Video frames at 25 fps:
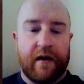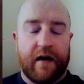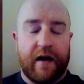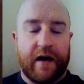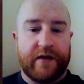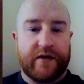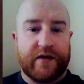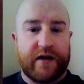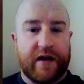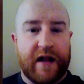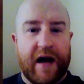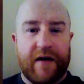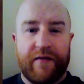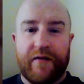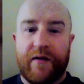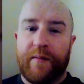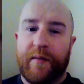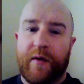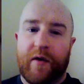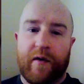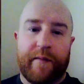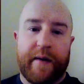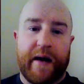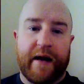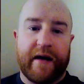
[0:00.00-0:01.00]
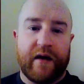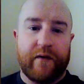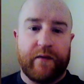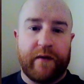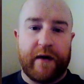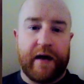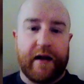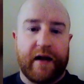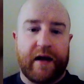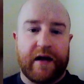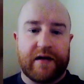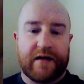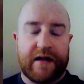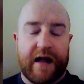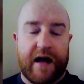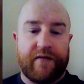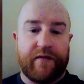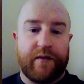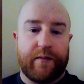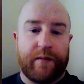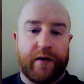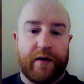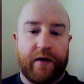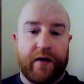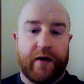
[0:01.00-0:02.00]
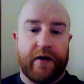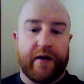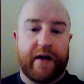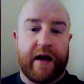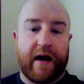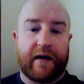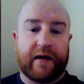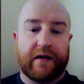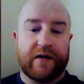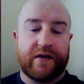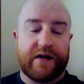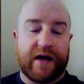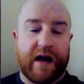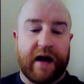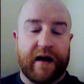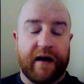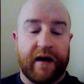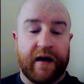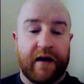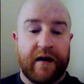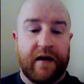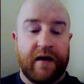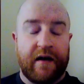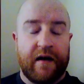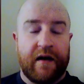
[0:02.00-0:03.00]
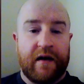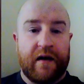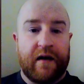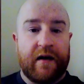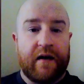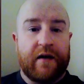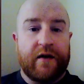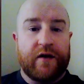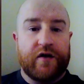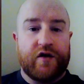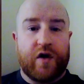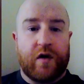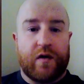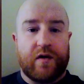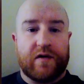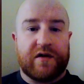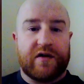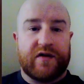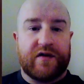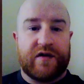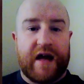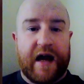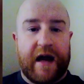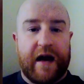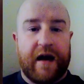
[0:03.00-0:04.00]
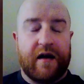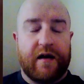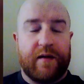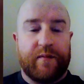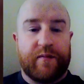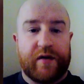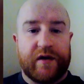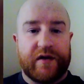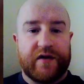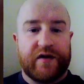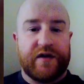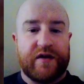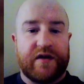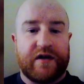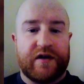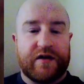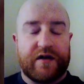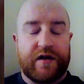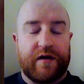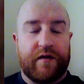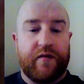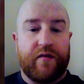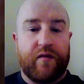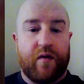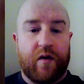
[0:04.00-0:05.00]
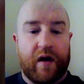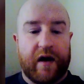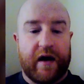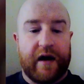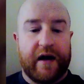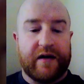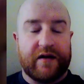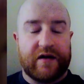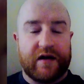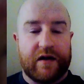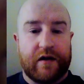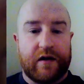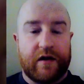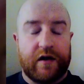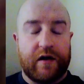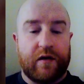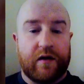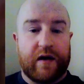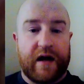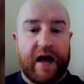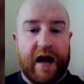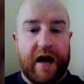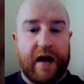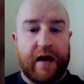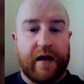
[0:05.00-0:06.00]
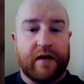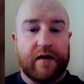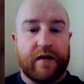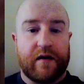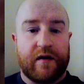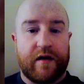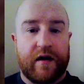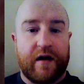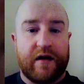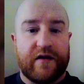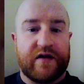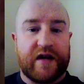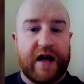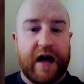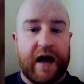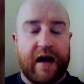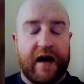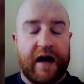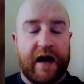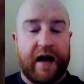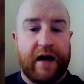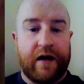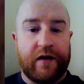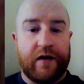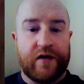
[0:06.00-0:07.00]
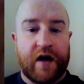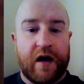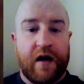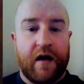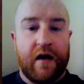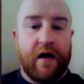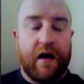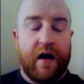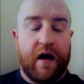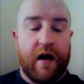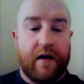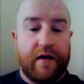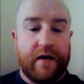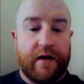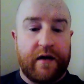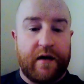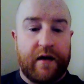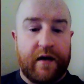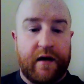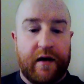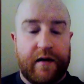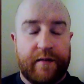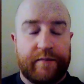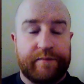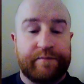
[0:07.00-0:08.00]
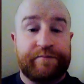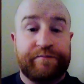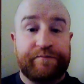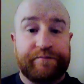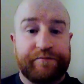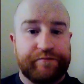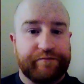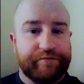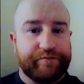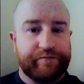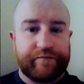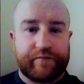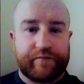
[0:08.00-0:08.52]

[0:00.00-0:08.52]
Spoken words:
It's laughable, man. It really is laughable. And like I say, shows the state of the prison system for what it is in the UK in this day and age. And